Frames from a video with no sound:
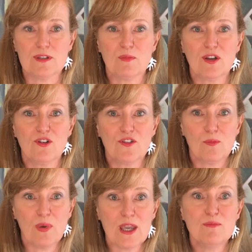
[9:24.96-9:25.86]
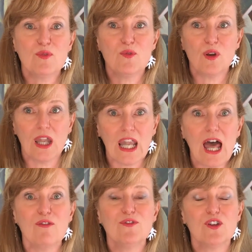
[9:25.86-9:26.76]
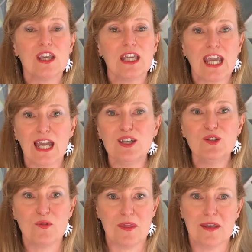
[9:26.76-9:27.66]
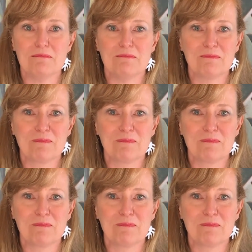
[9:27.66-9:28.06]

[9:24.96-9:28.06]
because people love to engage with them.